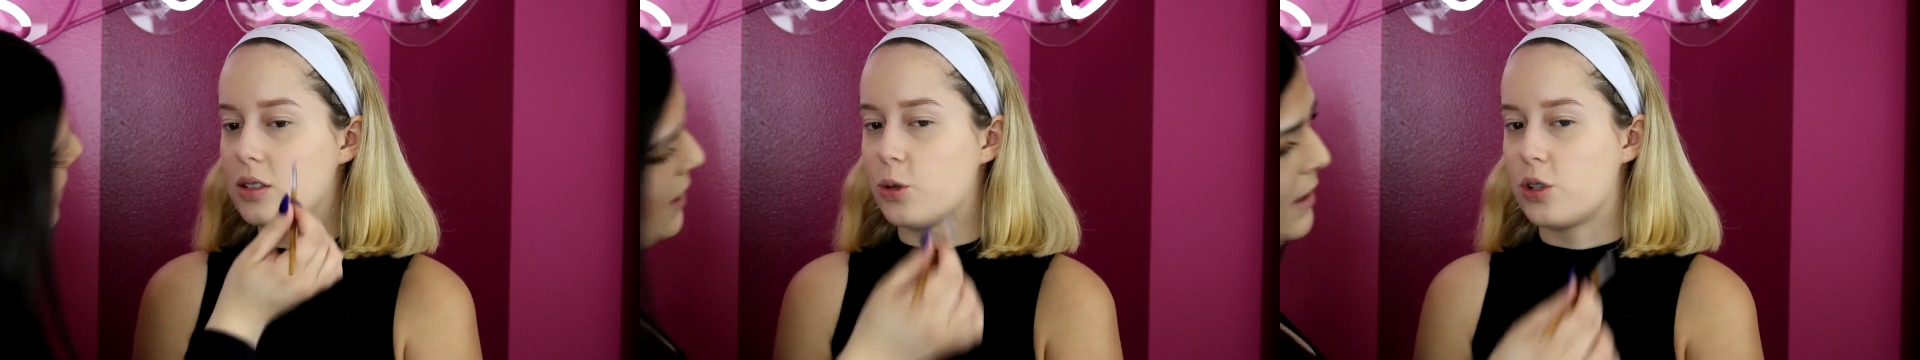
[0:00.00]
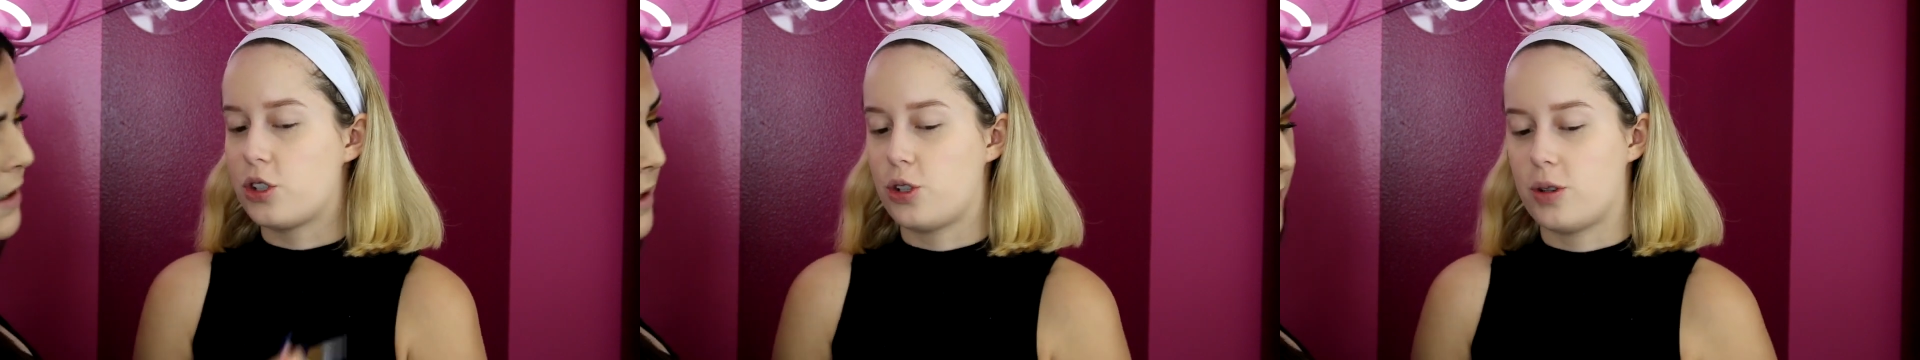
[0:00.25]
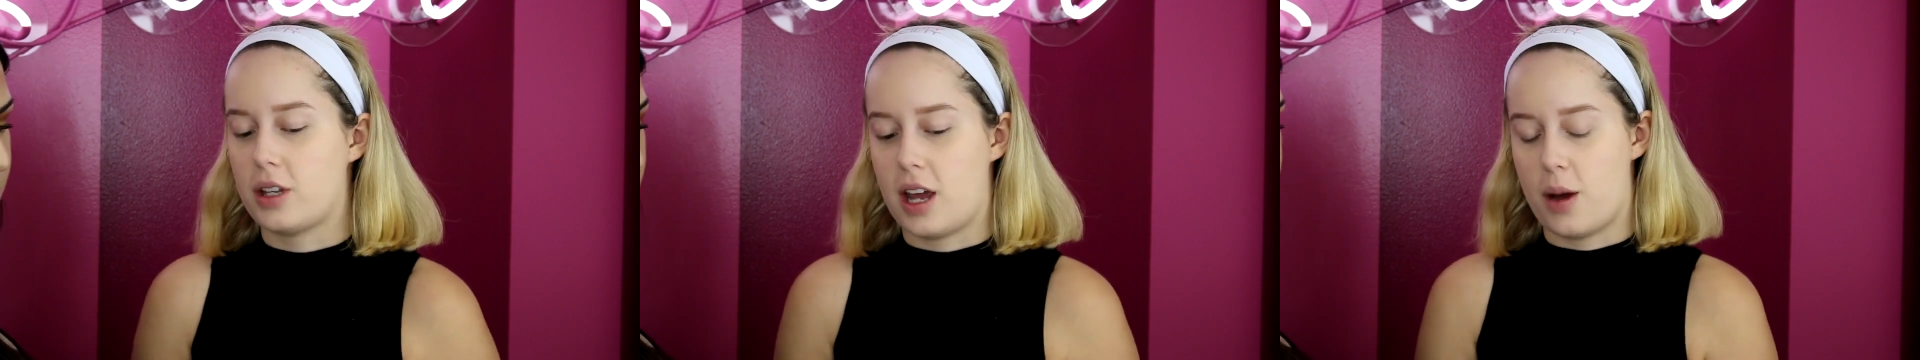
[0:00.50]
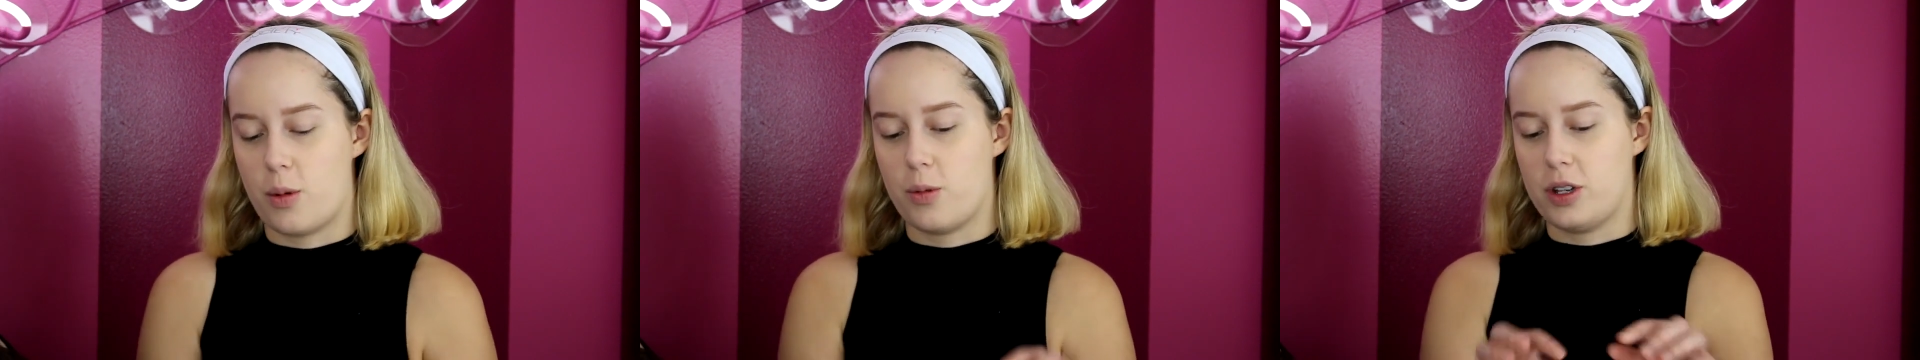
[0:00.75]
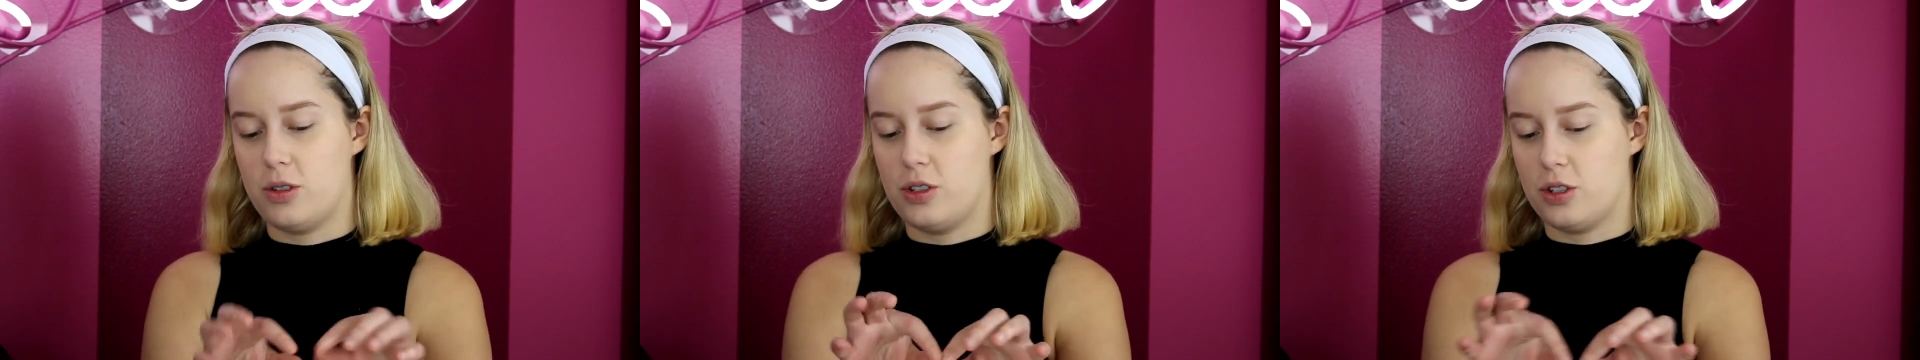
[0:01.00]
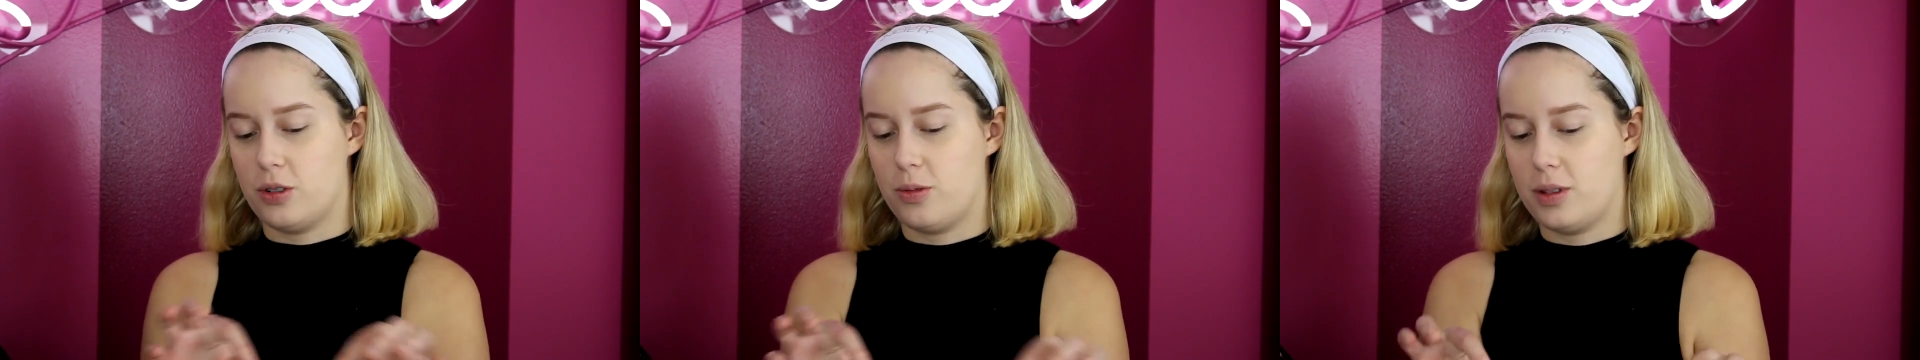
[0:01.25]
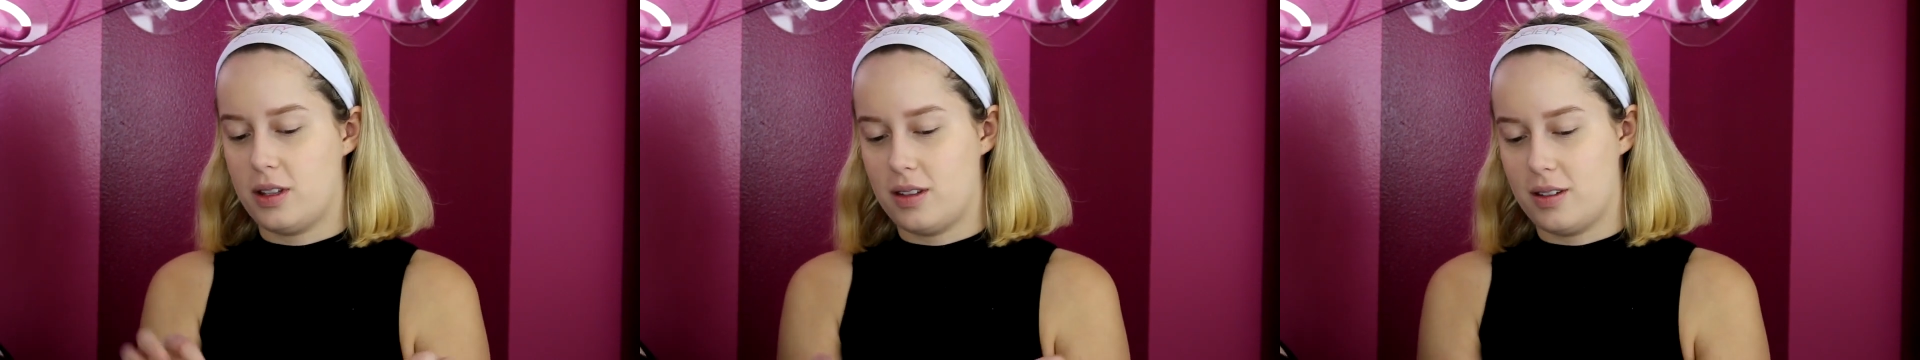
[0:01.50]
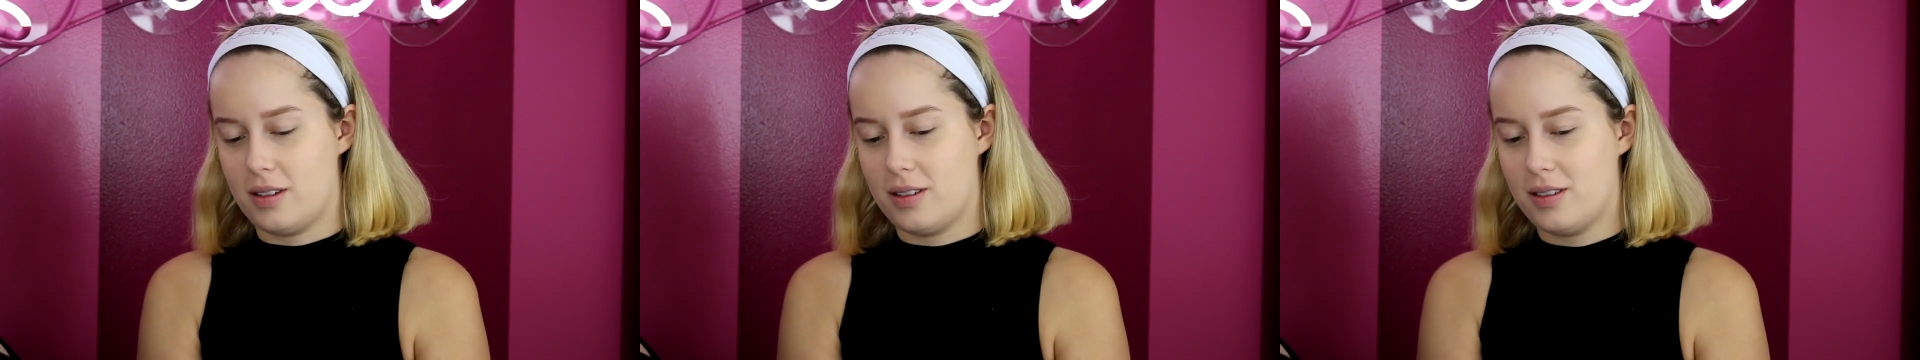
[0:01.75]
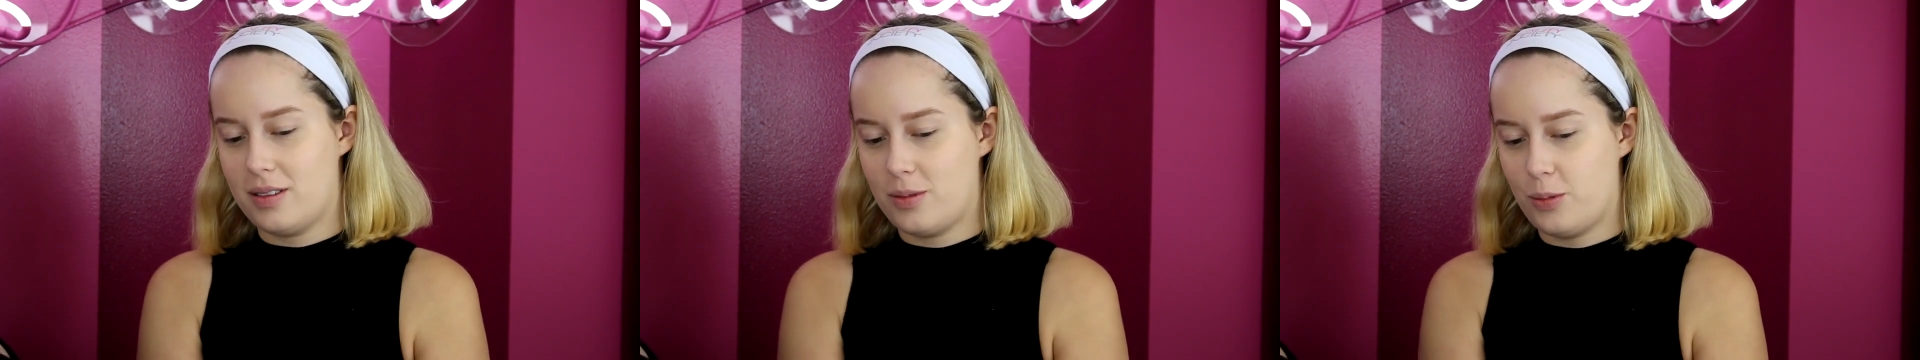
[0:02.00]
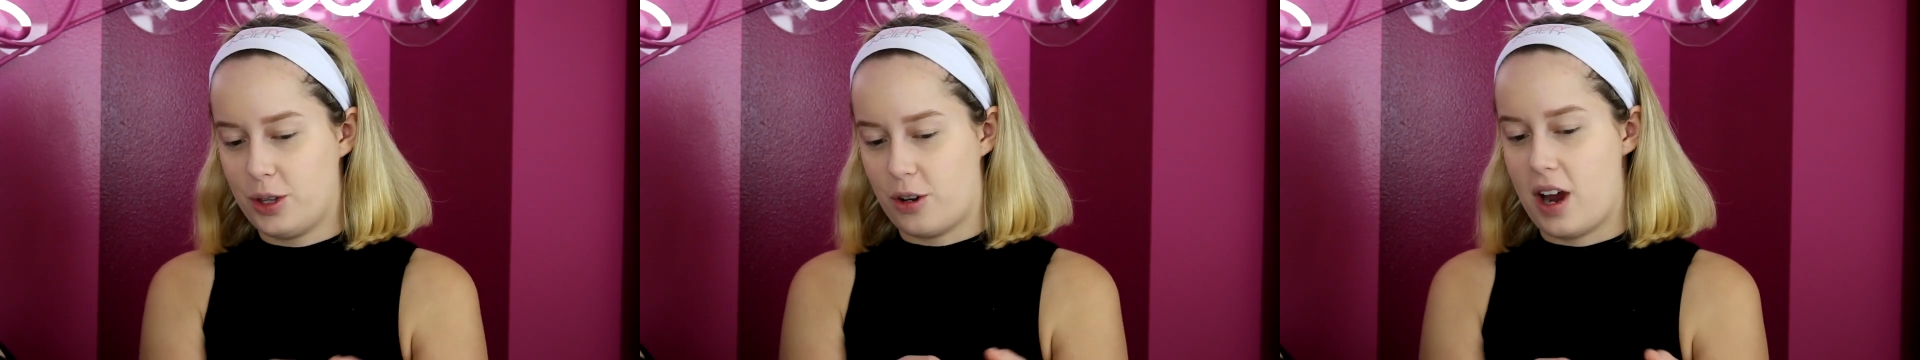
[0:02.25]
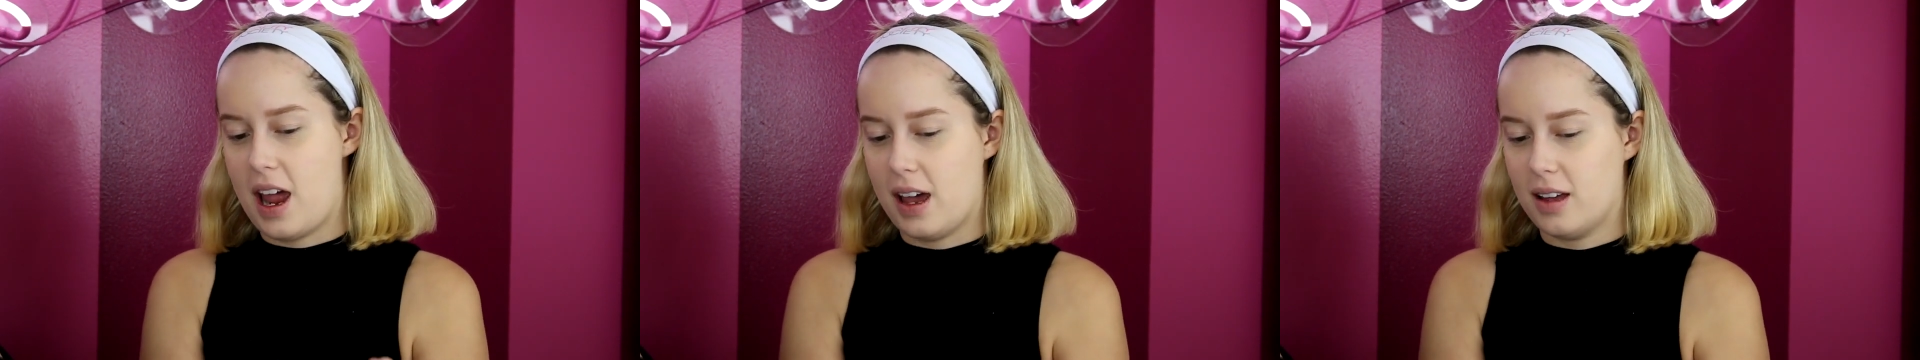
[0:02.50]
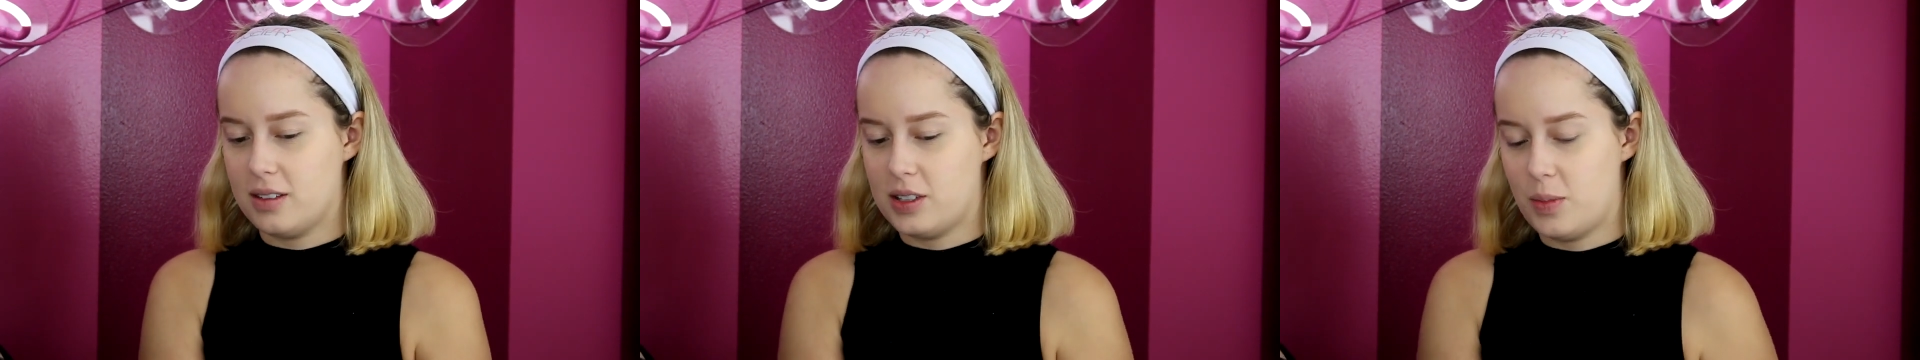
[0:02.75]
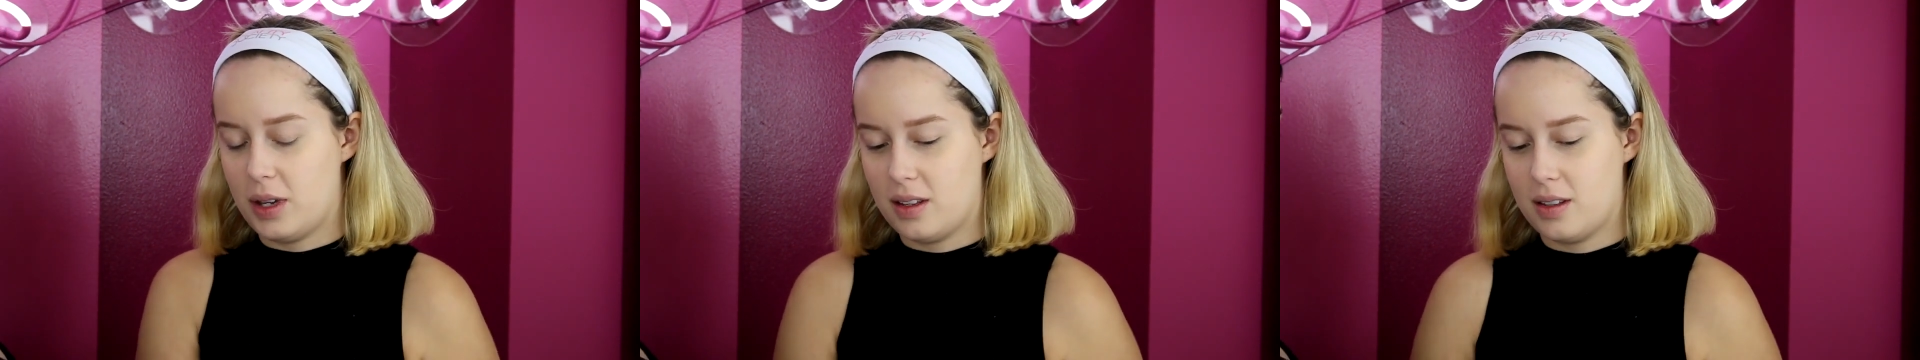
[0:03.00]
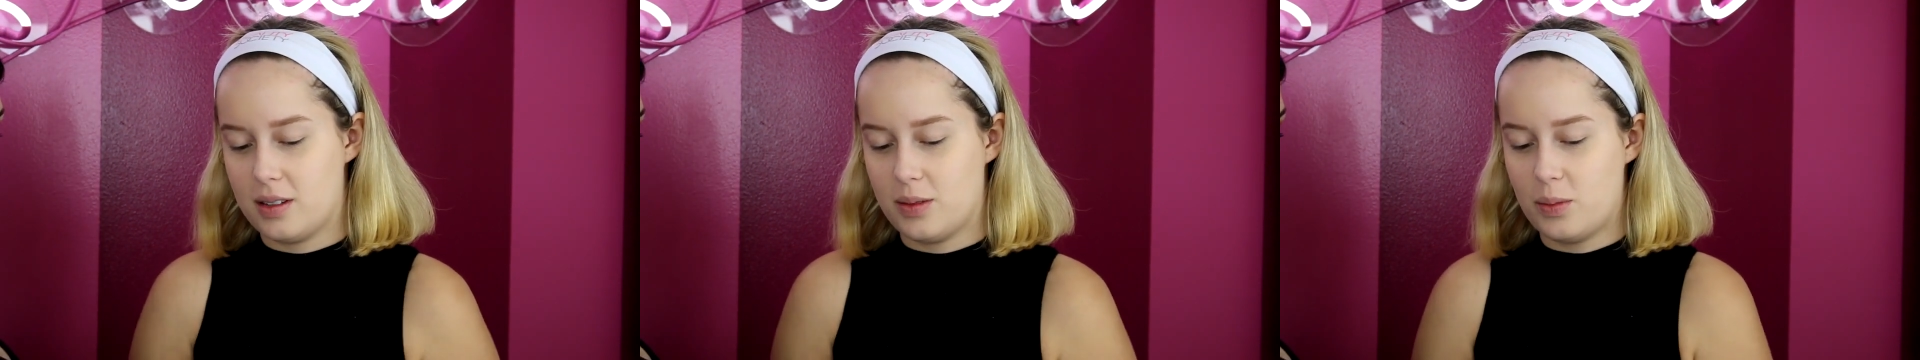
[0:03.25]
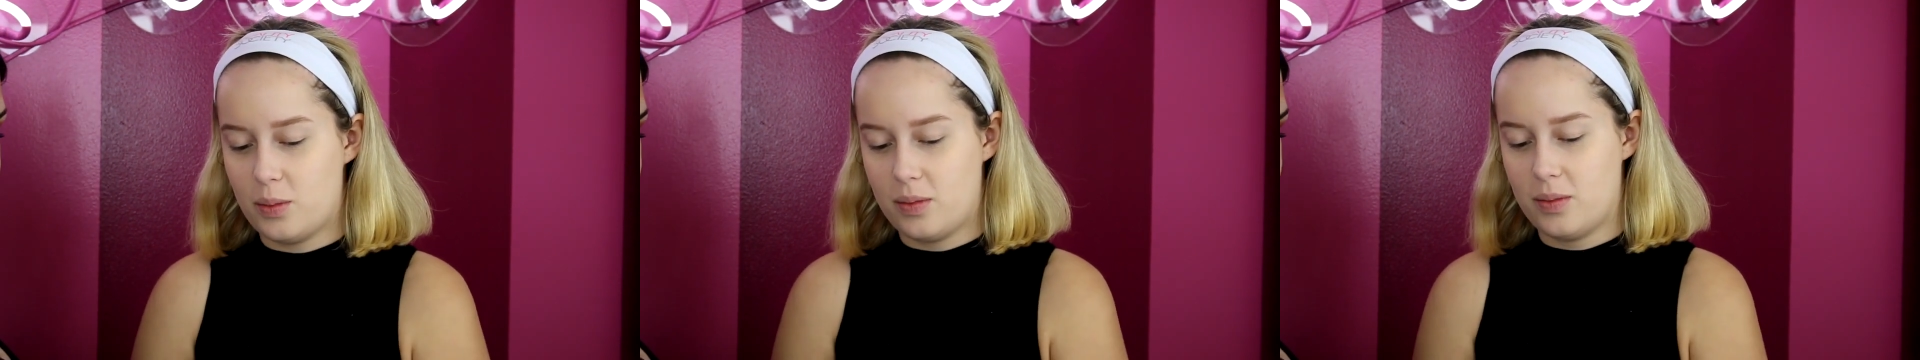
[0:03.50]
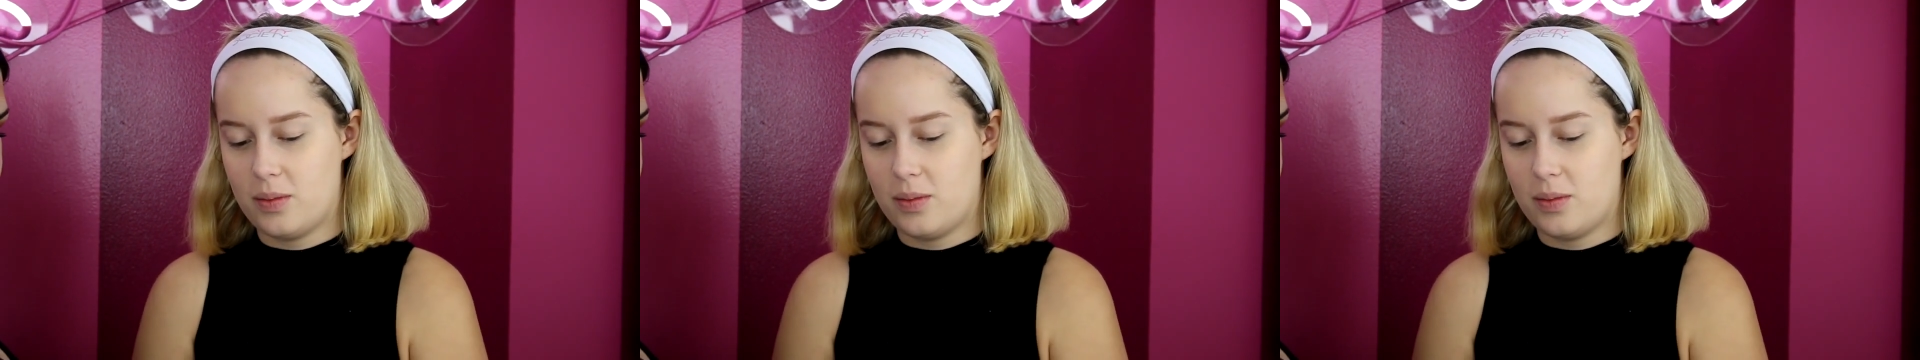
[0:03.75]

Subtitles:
Do you want to show the camera what you do with your hand to make the...